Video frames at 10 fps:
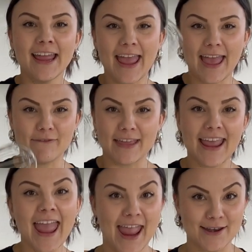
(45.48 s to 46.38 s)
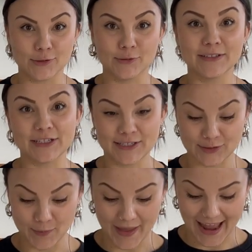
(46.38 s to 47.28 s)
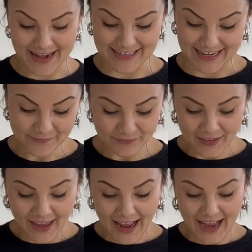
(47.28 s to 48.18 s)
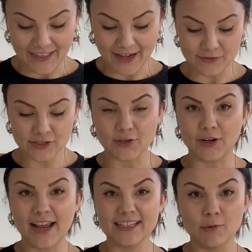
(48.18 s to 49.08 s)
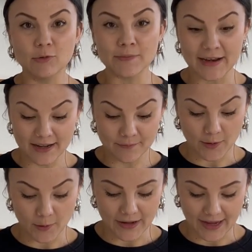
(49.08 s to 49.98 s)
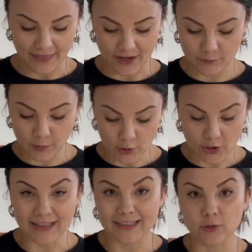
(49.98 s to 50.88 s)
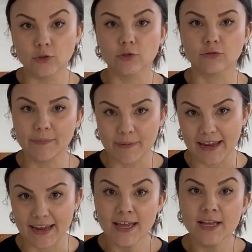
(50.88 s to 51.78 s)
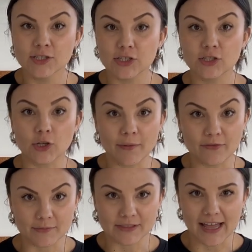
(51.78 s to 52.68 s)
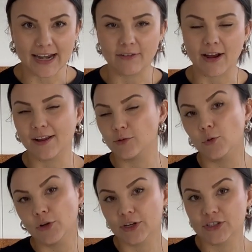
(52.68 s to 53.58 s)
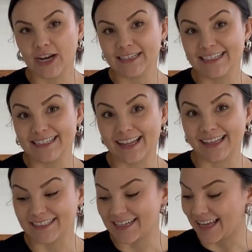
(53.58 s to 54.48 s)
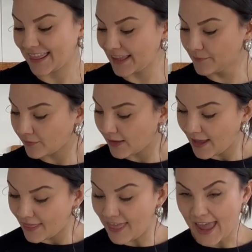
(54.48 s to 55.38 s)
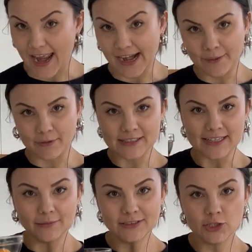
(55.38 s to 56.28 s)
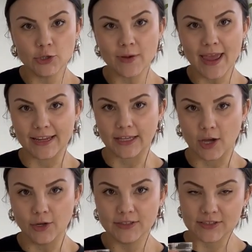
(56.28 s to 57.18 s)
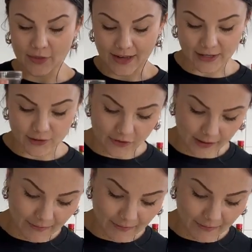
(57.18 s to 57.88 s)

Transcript: heavy handle, which is super handy. And then I've just got a small to medium bowl here that I've put on a little grippy to stop it from sliding around, or you could chuck a tea towel underneath. Then I'm going to start with 2 egg yolks, so they're going to go straight in